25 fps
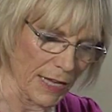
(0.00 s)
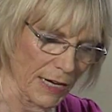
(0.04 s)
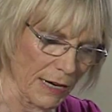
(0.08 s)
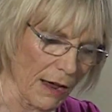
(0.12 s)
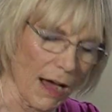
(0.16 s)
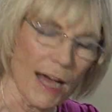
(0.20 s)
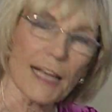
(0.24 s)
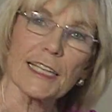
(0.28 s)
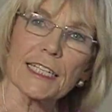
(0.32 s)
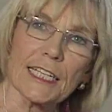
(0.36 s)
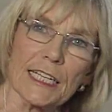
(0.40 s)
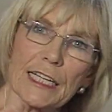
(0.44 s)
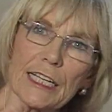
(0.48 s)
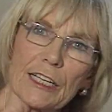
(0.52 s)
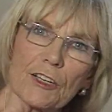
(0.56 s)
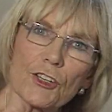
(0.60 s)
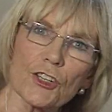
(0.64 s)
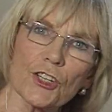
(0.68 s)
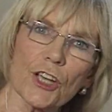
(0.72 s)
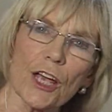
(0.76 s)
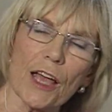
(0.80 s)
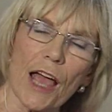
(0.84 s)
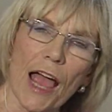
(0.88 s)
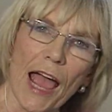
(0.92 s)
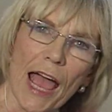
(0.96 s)
I
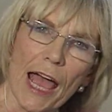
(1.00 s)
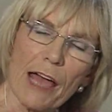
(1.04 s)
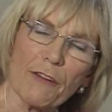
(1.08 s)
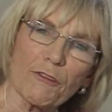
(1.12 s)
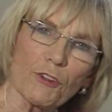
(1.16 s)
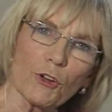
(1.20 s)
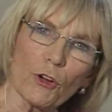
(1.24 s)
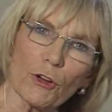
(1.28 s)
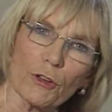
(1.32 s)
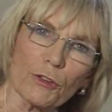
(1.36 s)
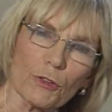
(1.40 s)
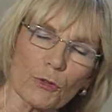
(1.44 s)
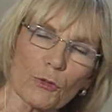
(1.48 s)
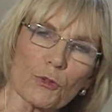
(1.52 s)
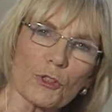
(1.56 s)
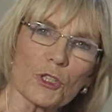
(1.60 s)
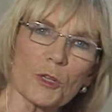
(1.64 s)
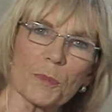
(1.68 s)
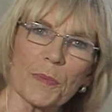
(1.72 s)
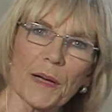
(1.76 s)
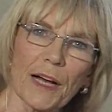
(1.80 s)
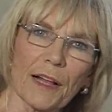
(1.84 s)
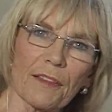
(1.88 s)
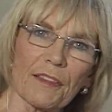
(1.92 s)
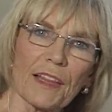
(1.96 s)
teach have not thought
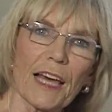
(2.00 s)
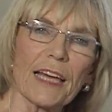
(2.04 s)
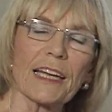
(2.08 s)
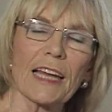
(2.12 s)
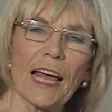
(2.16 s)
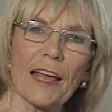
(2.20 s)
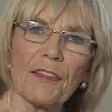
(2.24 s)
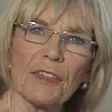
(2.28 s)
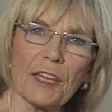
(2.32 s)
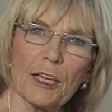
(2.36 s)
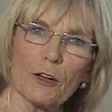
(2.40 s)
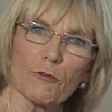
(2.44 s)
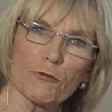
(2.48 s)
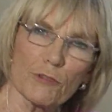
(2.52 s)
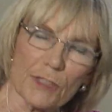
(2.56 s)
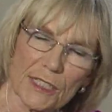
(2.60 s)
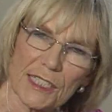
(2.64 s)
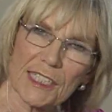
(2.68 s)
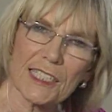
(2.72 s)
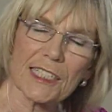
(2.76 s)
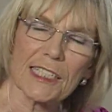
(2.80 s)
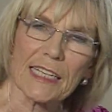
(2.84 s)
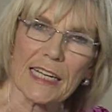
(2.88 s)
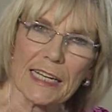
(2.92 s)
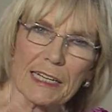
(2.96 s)
about that, and their
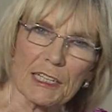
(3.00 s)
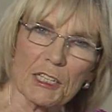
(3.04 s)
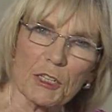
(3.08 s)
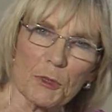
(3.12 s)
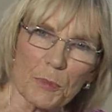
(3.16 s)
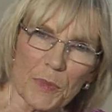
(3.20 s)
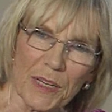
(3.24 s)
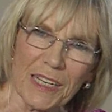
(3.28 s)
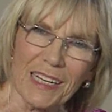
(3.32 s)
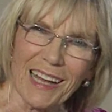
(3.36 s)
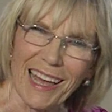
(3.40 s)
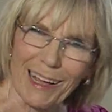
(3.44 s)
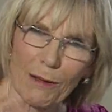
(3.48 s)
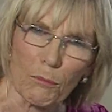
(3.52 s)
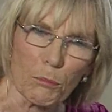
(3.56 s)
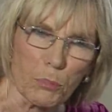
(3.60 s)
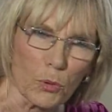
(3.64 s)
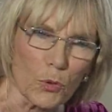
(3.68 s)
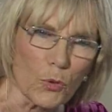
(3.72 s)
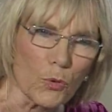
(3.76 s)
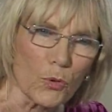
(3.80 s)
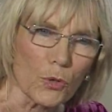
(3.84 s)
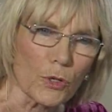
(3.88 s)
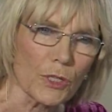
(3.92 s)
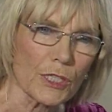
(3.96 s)
wrists tend to be like
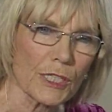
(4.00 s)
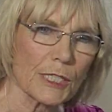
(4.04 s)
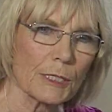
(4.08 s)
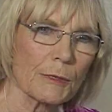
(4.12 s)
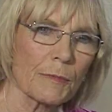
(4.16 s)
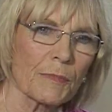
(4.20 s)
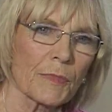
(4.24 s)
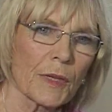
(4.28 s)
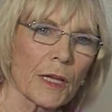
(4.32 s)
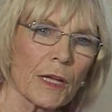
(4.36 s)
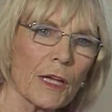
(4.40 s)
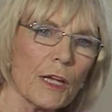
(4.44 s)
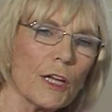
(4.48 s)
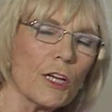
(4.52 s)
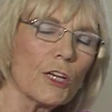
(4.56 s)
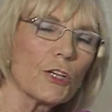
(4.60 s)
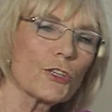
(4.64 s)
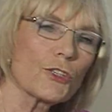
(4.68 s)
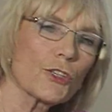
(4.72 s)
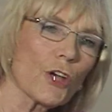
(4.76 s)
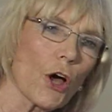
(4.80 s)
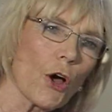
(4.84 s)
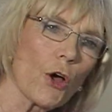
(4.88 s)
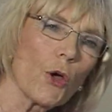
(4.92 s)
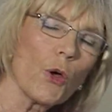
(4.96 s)
boards.
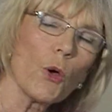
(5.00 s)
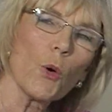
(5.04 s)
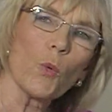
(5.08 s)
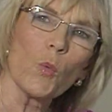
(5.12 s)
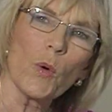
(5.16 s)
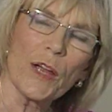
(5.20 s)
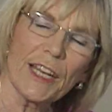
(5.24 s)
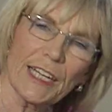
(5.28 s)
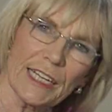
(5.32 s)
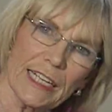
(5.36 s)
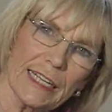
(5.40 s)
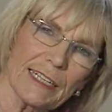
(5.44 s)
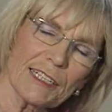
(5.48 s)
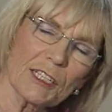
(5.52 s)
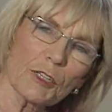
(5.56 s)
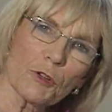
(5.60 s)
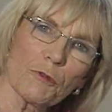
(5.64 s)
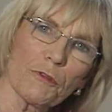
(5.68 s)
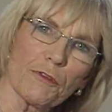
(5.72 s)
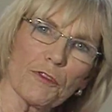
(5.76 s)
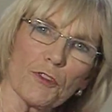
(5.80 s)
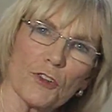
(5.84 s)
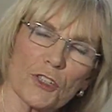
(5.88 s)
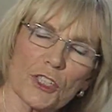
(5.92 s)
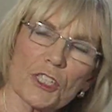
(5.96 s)
So we need to
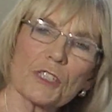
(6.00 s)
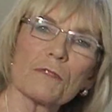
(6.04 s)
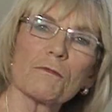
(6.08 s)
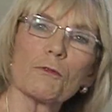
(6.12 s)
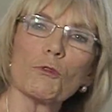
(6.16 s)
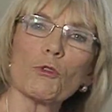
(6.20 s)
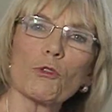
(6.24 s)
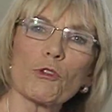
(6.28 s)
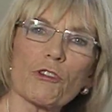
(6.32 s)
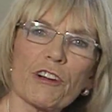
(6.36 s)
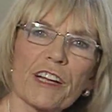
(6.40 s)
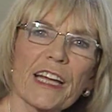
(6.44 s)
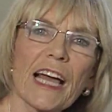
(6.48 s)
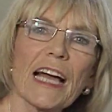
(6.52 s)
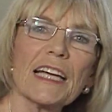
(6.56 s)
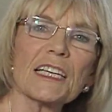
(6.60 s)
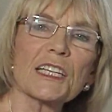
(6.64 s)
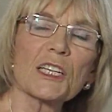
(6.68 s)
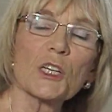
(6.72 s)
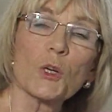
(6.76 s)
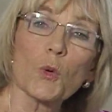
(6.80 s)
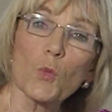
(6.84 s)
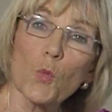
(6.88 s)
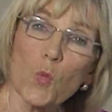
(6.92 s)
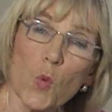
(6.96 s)
first of all
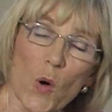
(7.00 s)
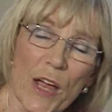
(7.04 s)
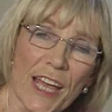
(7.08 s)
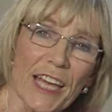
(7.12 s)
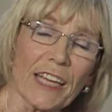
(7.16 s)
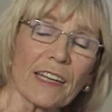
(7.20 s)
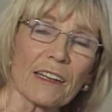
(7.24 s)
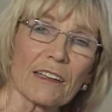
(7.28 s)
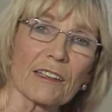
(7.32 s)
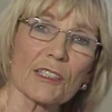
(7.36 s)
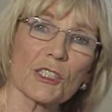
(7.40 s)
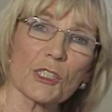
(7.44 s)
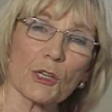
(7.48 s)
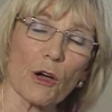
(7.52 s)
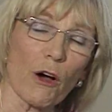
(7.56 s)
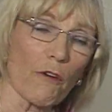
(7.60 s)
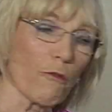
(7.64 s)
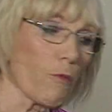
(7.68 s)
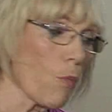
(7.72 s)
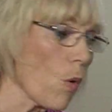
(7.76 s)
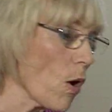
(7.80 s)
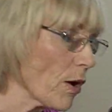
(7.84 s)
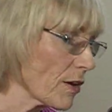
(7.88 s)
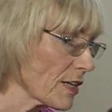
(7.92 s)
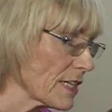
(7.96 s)
create an awareness of
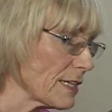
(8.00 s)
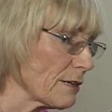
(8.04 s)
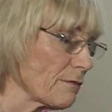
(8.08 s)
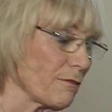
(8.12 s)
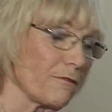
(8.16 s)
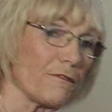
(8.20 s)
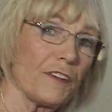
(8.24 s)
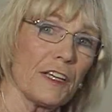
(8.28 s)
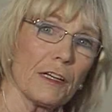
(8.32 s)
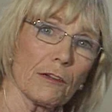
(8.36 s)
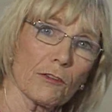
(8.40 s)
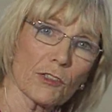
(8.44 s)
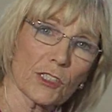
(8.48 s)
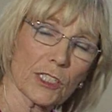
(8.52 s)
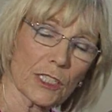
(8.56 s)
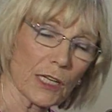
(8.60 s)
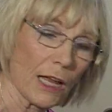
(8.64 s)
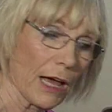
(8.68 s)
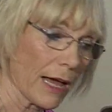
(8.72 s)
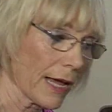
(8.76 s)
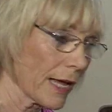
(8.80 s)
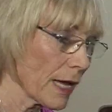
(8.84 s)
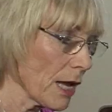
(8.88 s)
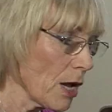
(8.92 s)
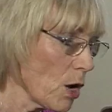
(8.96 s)
what it feels
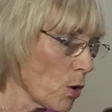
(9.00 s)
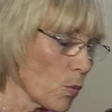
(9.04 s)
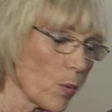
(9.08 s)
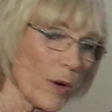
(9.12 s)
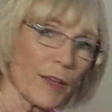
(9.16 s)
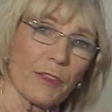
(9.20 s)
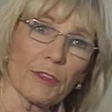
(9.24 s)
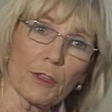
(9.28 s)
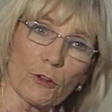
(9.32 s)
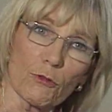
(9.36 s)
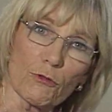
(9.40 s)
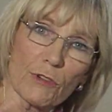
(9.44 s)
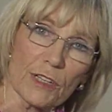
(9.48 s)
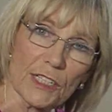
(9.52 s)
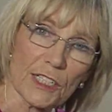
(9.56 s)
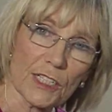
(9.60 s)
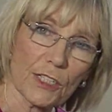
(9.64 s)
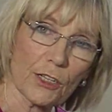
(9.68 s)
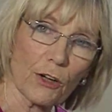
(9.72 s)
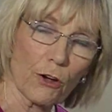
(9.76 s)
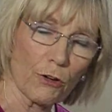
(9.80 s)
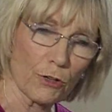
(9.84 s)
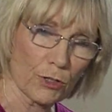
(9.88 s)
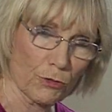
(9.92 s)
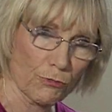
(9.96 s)
like when the wrist
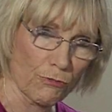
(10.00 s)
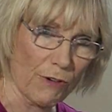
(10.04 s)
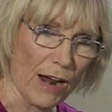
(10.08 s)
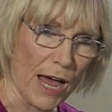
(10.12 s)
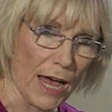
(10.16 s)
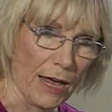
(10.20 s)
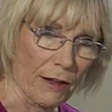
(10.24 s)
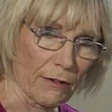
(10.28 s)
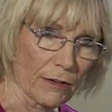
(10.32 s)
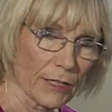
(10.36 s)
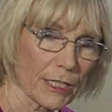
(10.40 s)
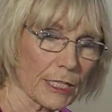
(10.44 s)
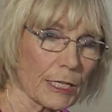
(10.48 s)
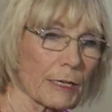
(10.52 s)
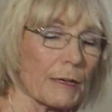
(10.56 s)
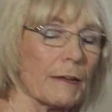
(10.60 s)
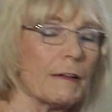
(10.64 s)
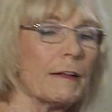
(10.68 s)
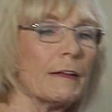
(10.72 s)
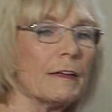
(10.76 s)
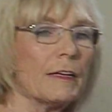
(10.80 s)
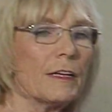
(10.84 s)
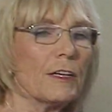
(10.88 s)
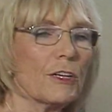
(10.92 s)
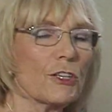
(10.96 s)
goes round.
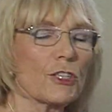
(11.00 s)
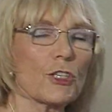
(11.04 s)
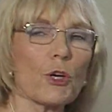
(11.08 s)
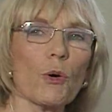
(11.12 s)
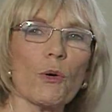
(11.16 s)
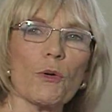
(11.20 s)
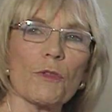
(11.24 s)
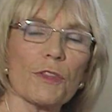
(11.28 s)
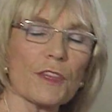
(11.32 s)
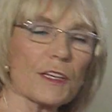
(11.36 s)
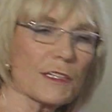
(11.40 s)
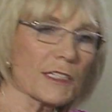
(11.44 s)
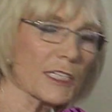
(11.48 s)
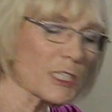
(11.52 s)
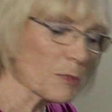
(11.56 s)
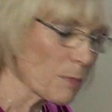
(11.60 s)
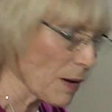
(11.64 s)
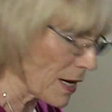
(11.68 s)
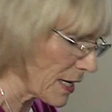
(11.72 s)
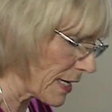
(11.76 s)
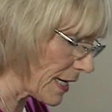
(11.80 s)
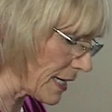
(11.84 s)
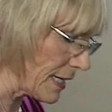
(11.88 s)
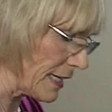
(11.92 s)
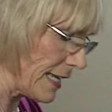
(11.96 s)
So this is
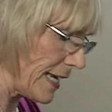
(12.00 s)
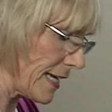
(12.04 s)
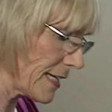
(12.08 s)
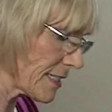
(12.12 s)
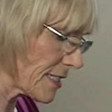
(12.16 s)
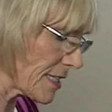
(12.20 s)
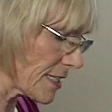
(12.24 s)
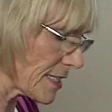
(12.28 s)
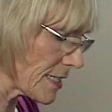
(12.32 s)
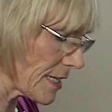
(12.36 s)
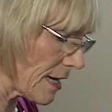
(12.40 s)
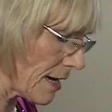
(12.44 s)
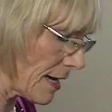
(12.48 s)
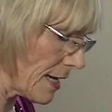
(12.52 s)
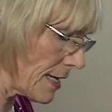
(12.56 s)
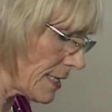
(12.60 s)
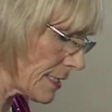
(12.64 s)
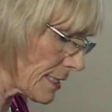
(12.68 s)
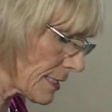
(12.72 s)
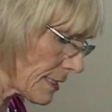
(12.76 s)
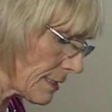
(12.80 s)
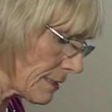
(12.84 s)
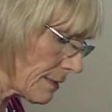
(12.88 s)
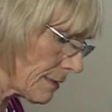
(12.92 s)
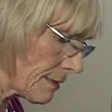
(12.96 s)
my little
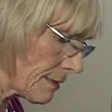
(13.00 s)
exercise.